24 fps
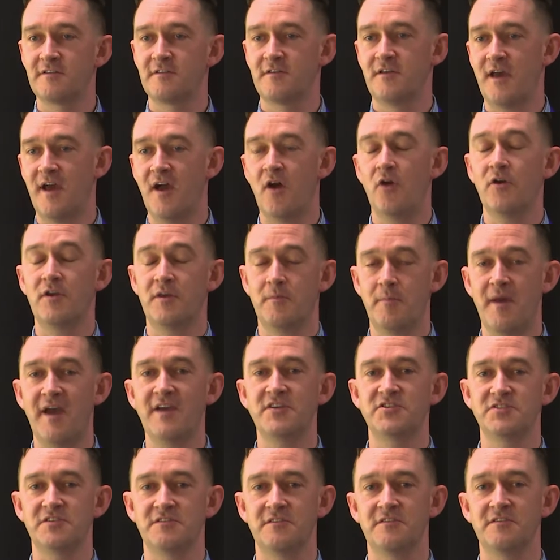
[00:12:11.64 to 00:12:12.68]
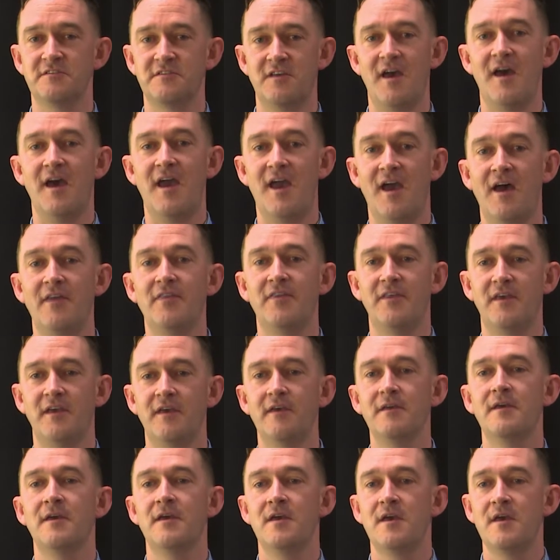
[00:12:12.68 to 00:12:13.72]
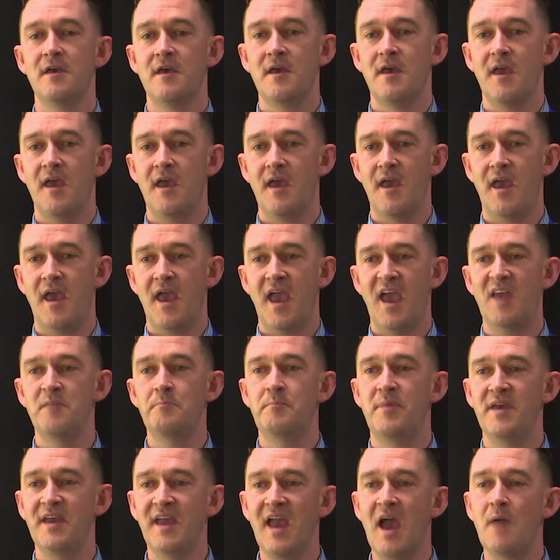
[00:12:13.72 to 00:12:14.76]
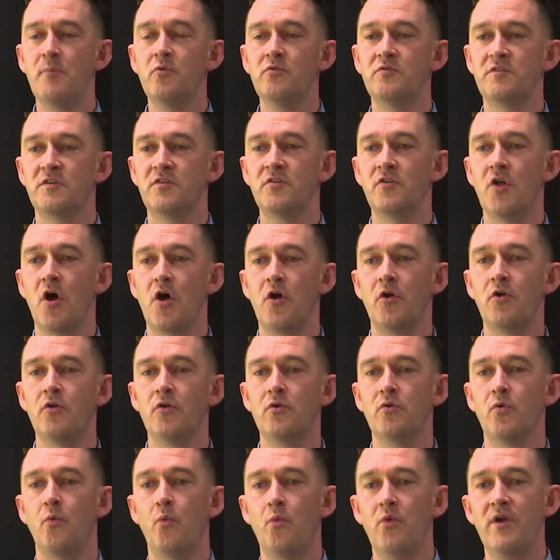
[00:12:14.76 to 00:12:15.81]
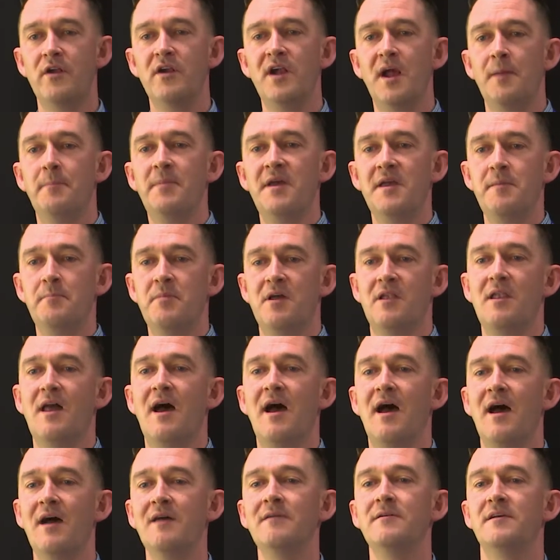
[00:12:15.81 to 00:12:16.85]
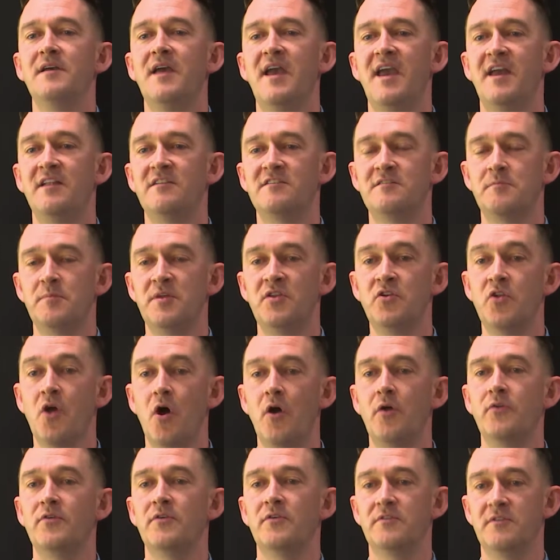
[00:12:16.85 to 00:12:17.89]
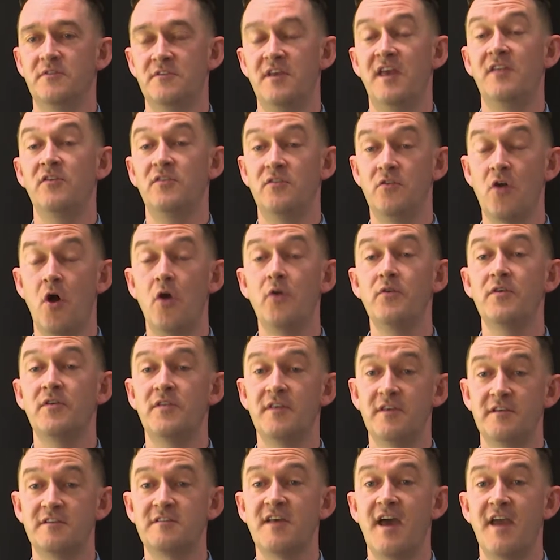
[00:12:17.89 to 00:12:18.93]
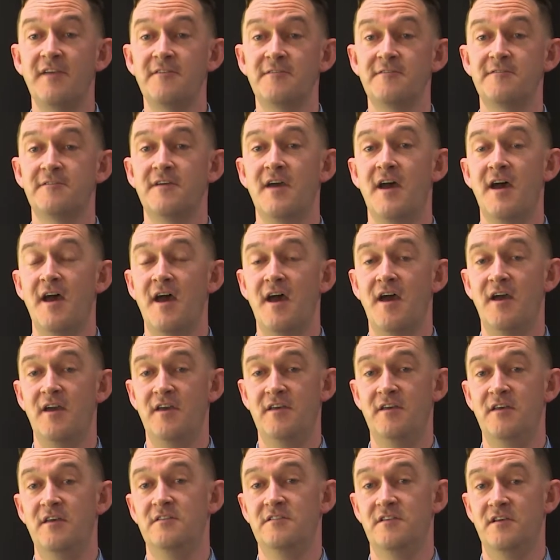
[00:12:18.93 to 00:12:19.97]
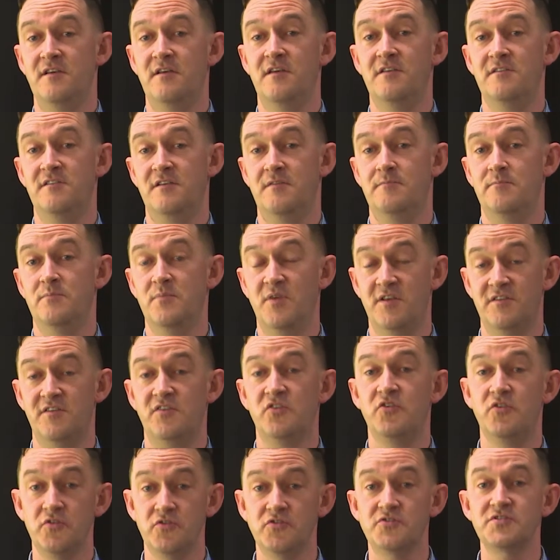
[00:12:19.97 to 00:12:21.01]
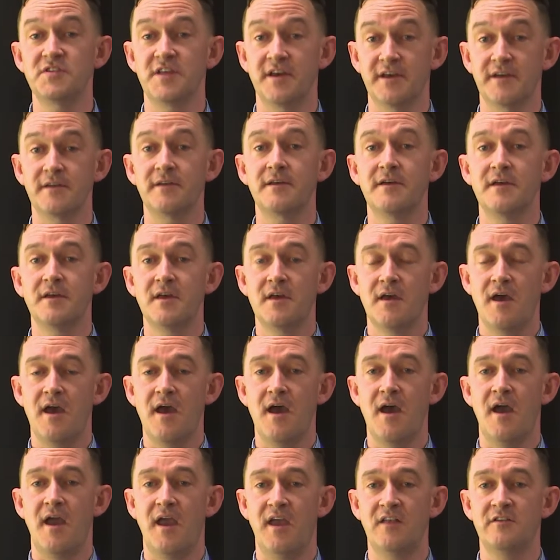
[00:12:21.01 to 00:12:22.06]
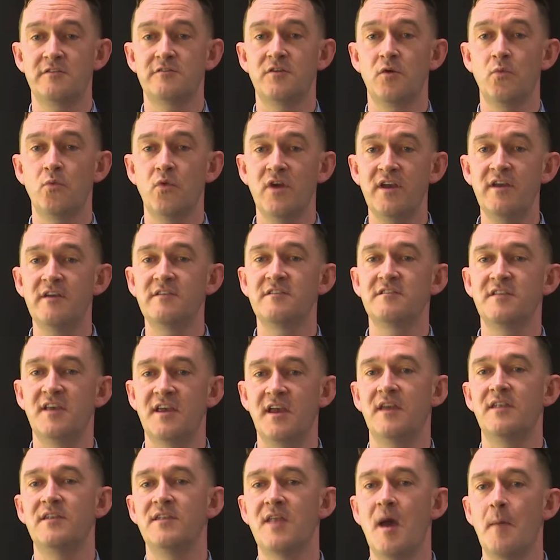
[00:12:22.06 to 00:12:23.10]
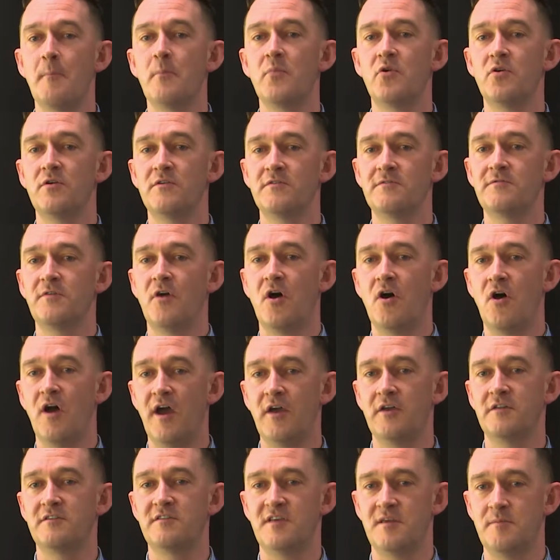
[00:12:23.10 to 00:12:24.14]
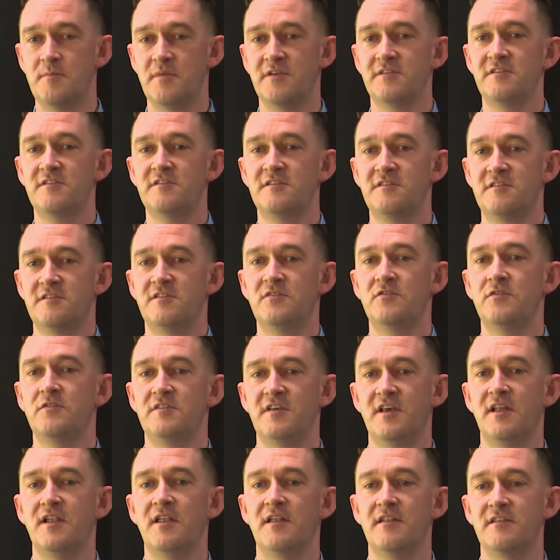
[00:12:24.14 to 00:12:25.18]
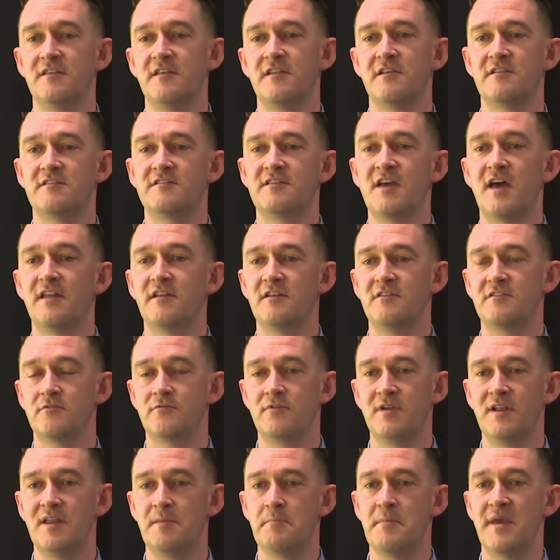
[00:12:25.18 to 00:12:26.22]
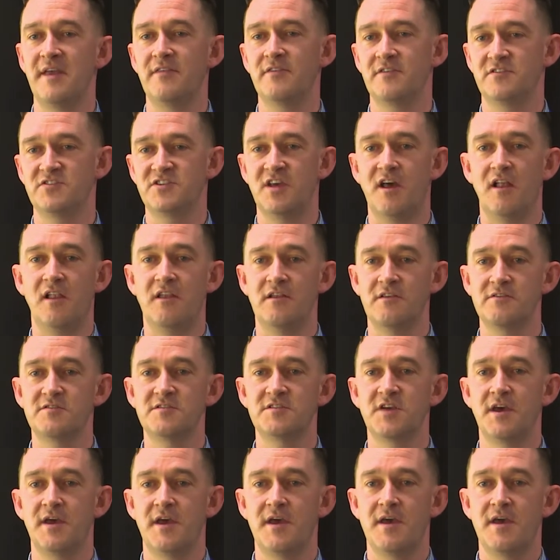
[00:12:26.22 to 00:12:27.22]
occupations out there. And being able to know where our people are and to know that they're safe is a huge thing. And so we are seeing a number of IoT businesses in New Zealand that are starting to really meet the challenge